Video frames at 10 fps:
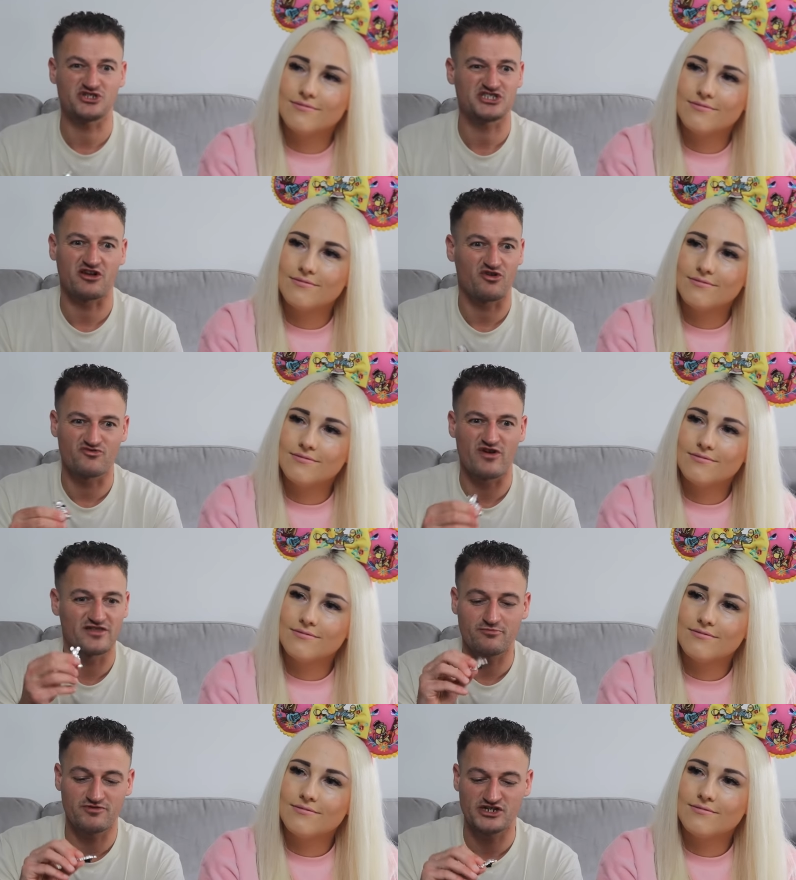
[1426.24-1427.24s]
Speaker 1: just said, oh,
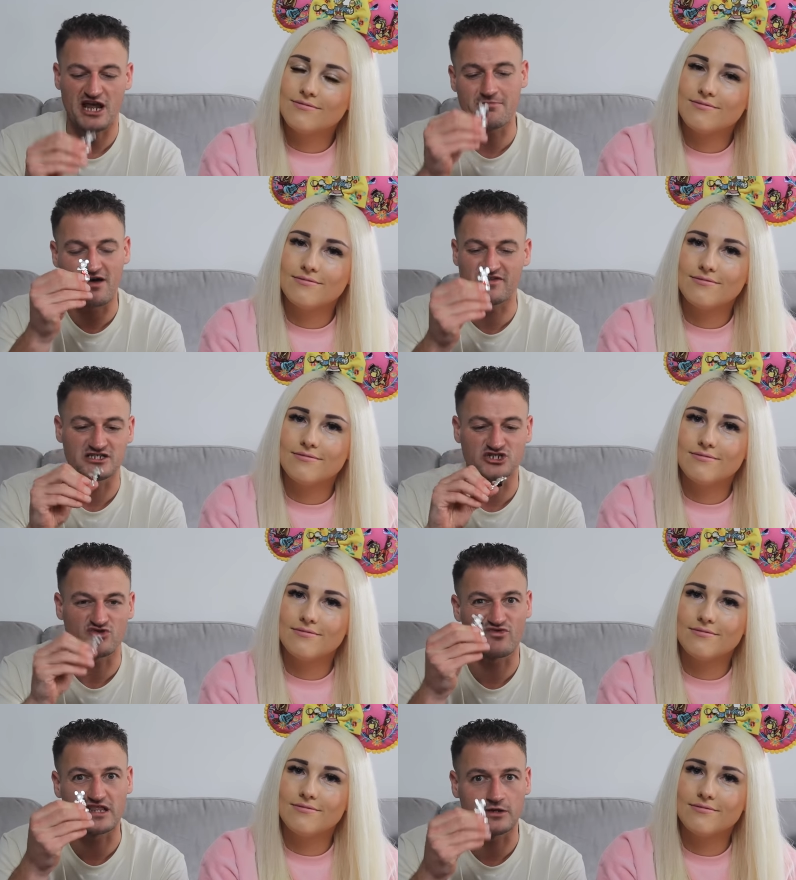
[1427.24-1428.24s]
they're, they're shame about these
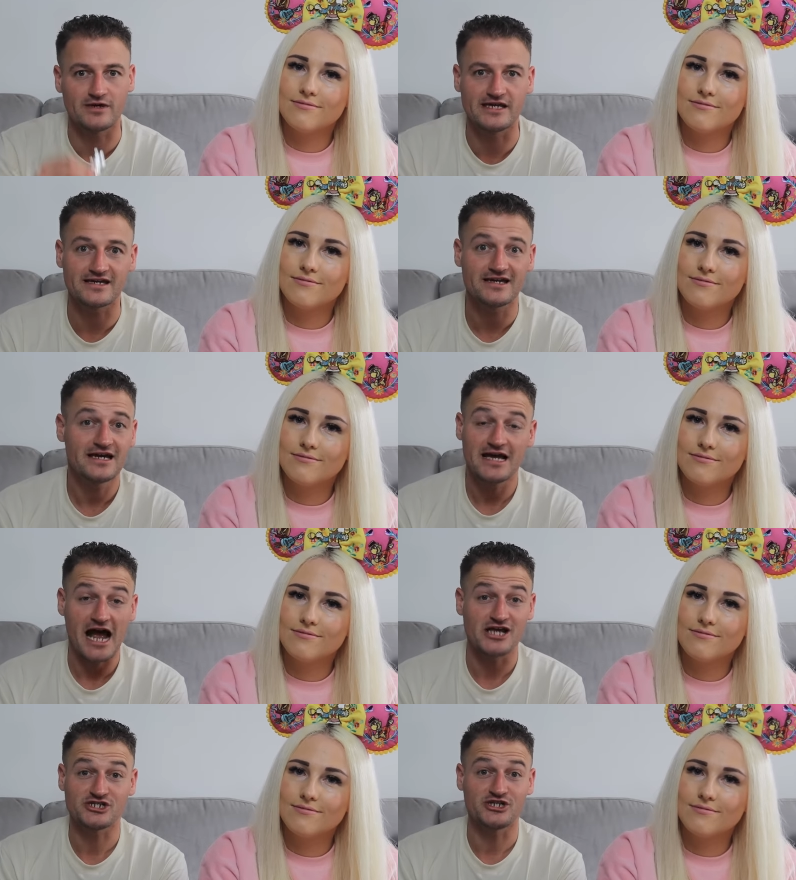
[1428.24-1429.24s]
because they're really weak
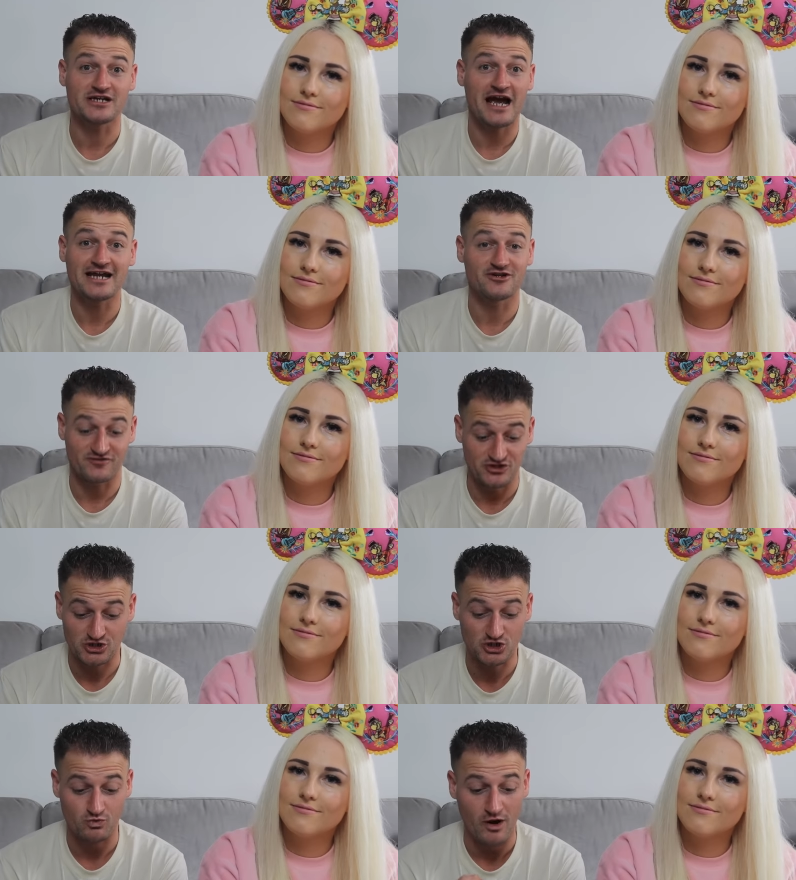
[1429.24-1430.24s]
and she kind of
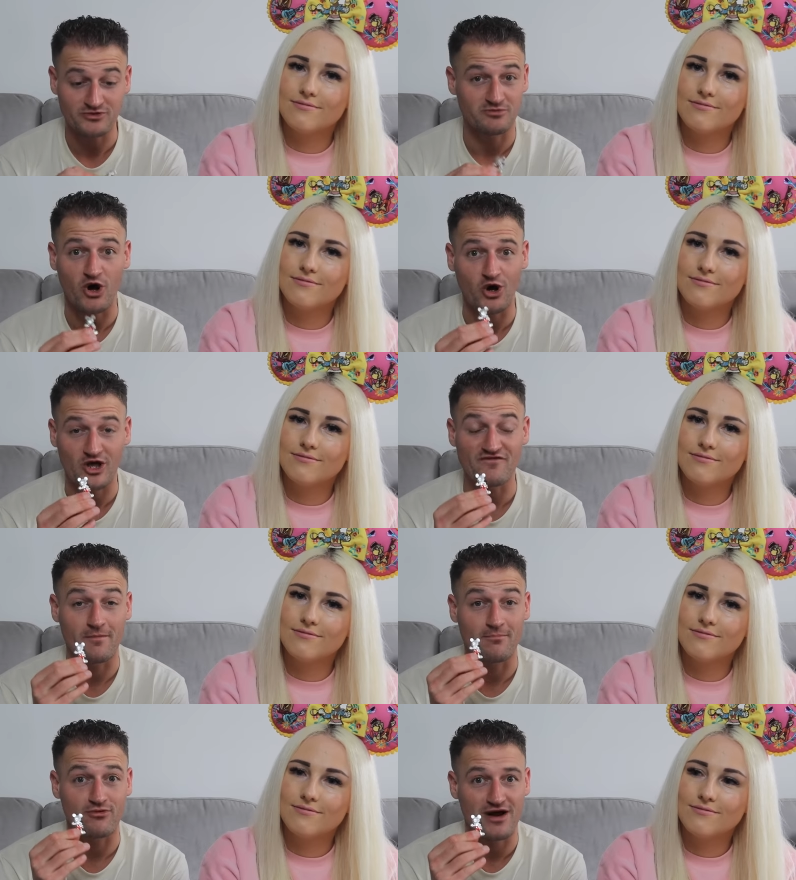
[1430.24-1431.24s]
just swapped them all out
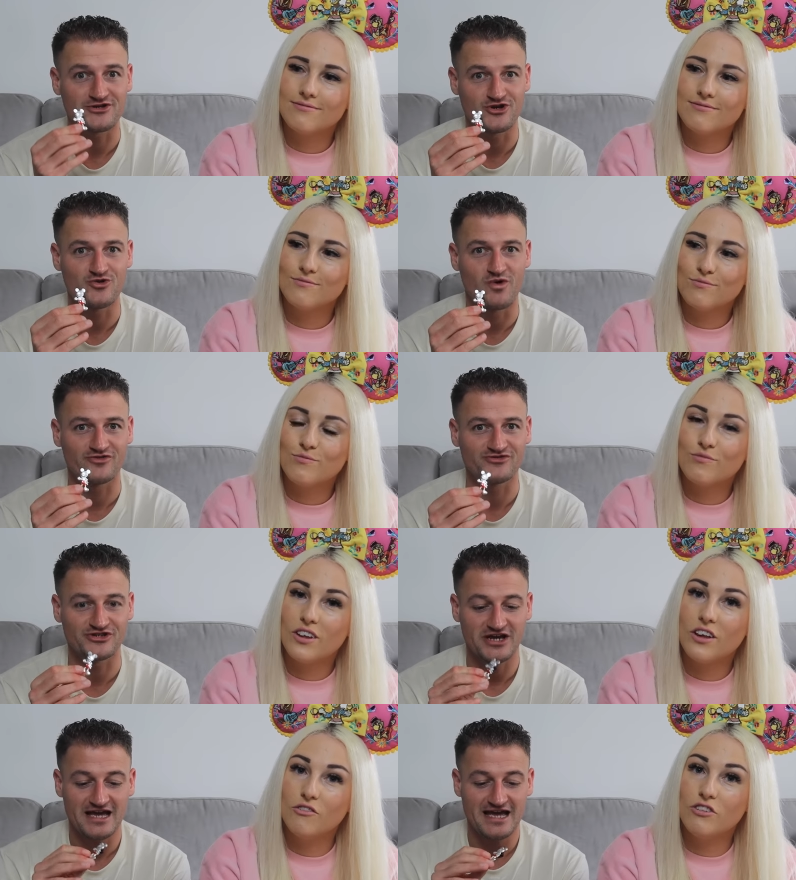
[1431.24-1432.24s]
for brand new
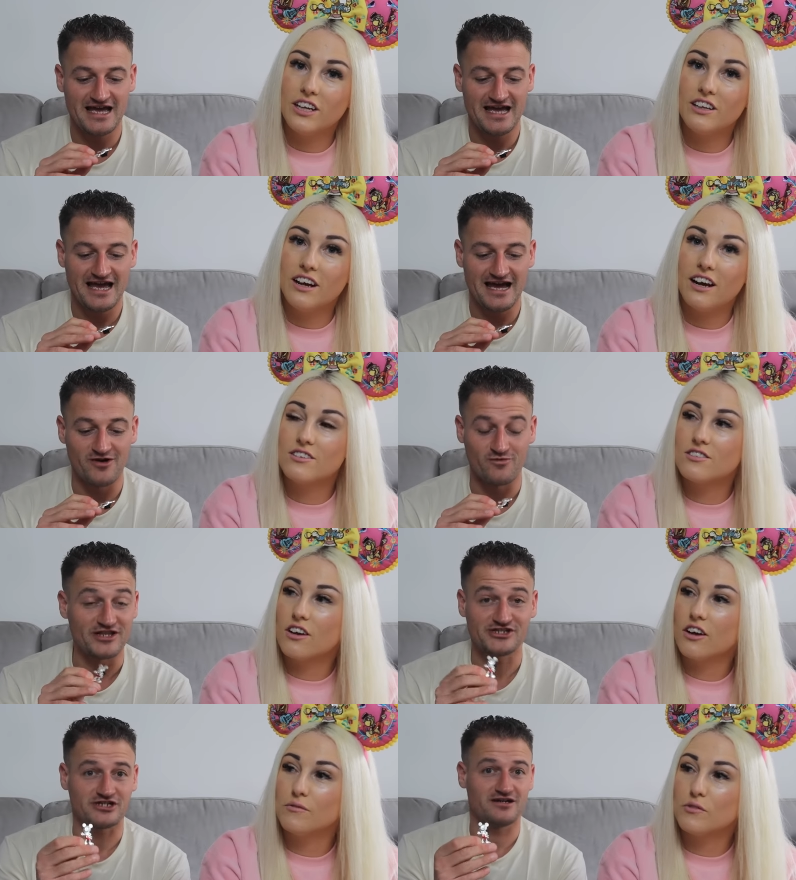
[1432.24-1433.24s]
ones.
Speaker 2: Really nice um,
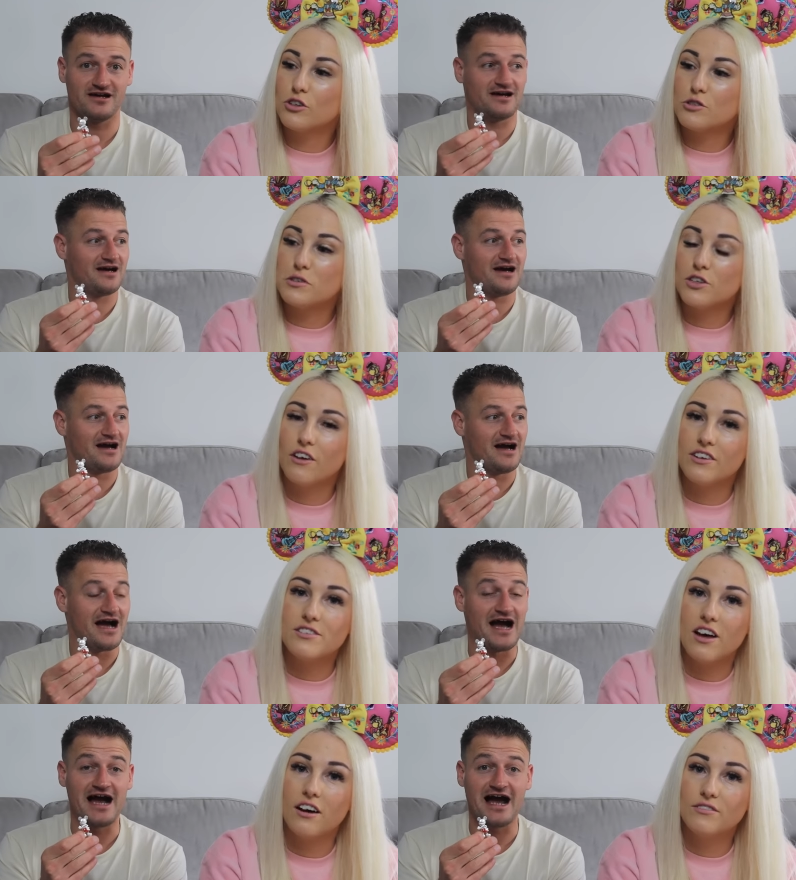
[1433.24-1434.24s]
which um, customer
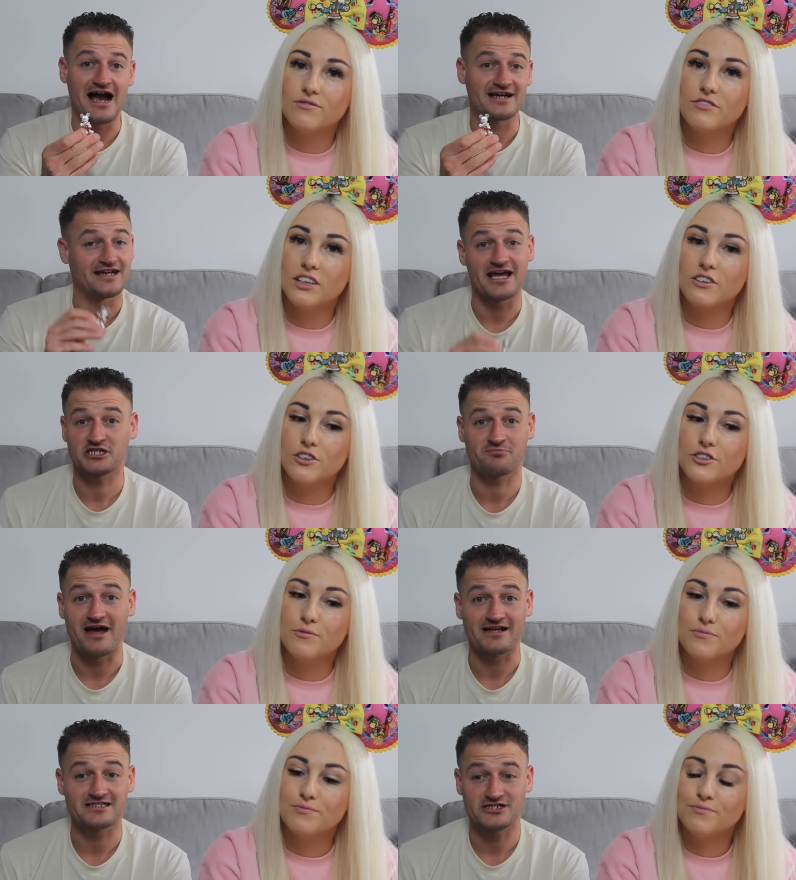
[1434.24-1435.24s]
service that. I didn't
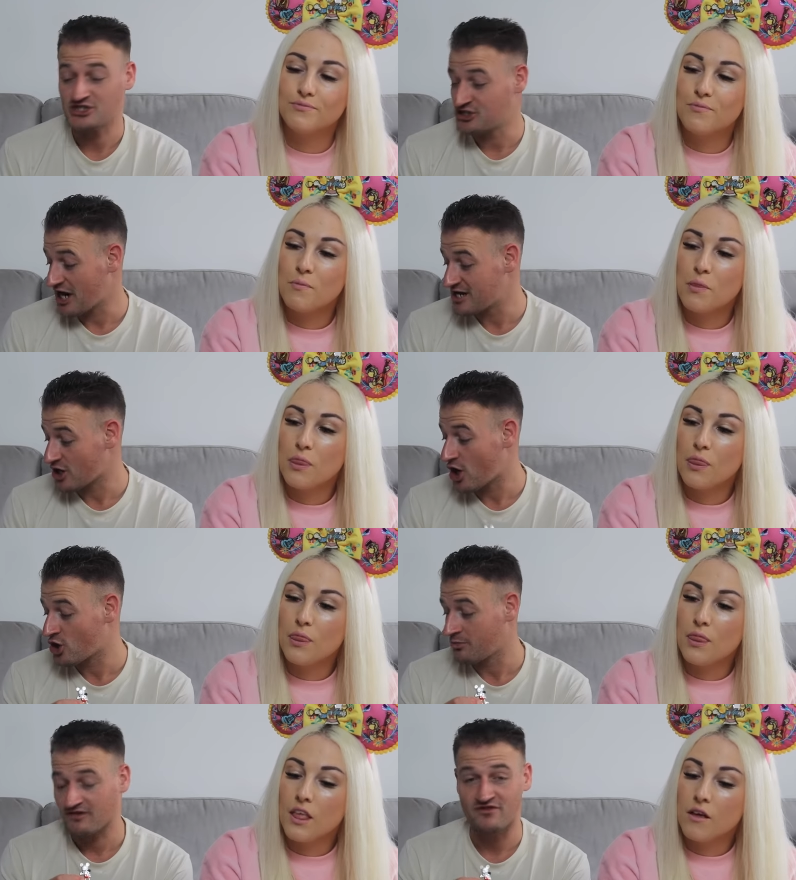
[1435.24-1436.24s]
expect.
Speaker 1: She changed out a
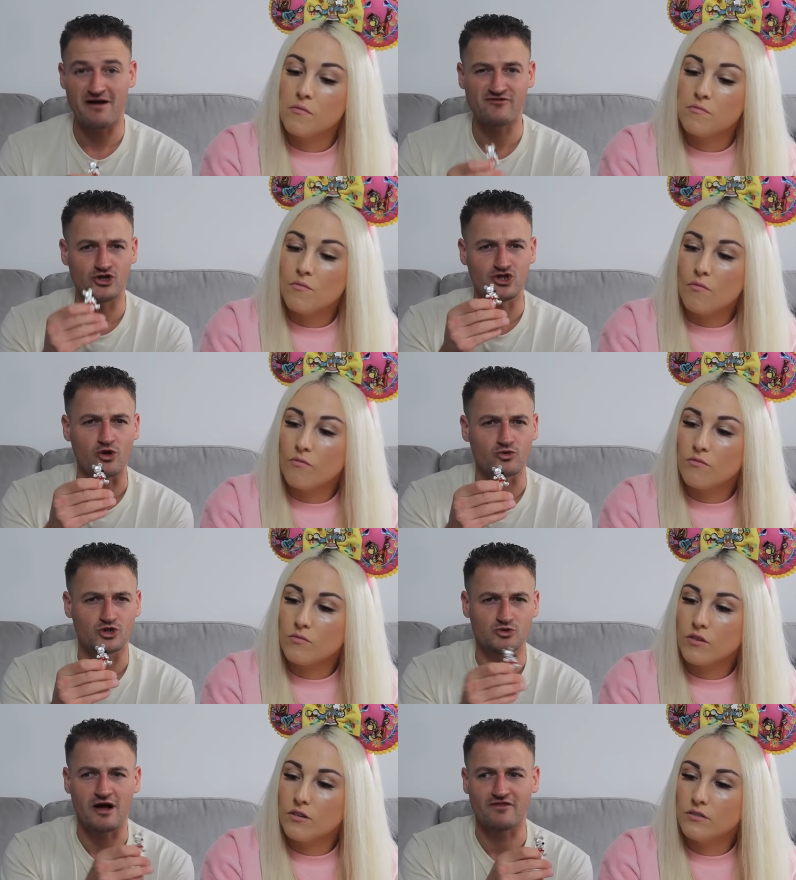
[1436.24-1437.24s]
couple of them. I've got
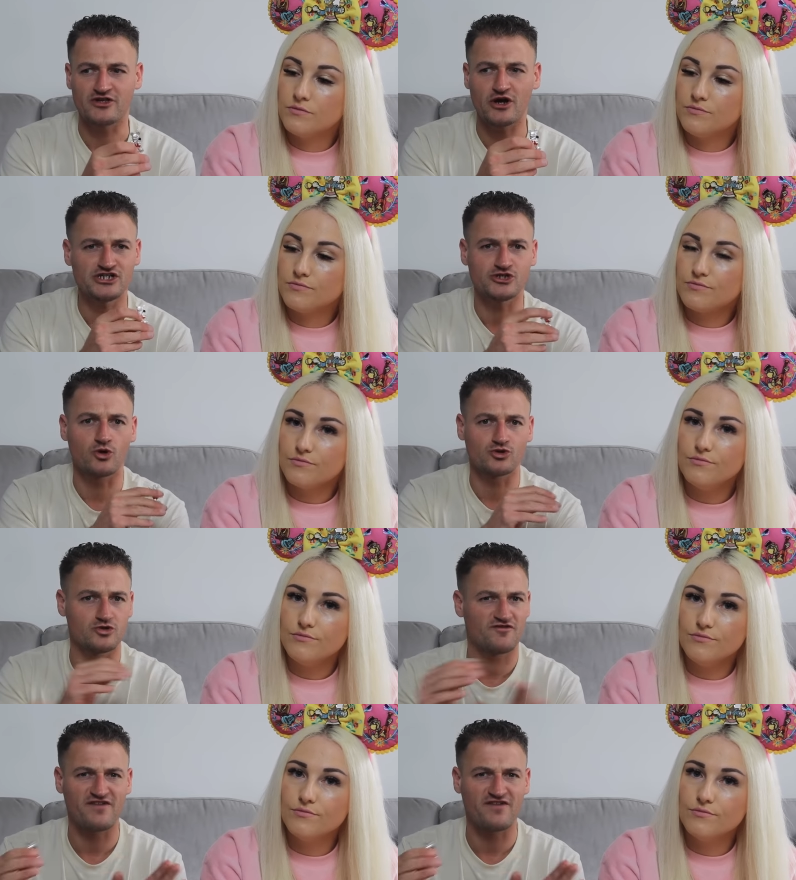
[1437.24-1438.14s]
Donald as well. They actually don't do the